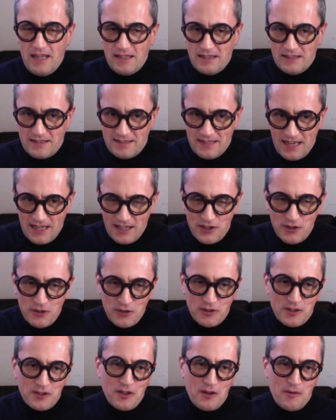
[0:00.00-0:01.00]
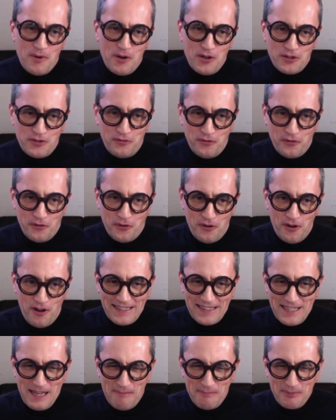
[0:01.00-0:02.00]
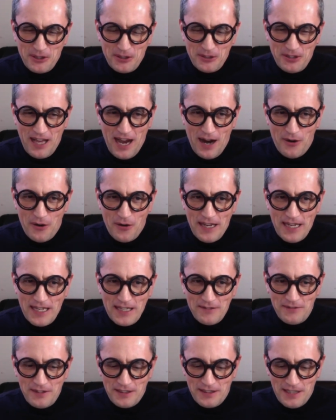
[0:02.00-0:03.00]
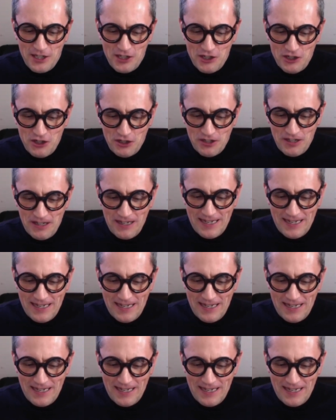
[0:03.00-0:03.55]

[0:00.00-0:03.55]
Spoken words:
And thank you so much for accepting our invitation.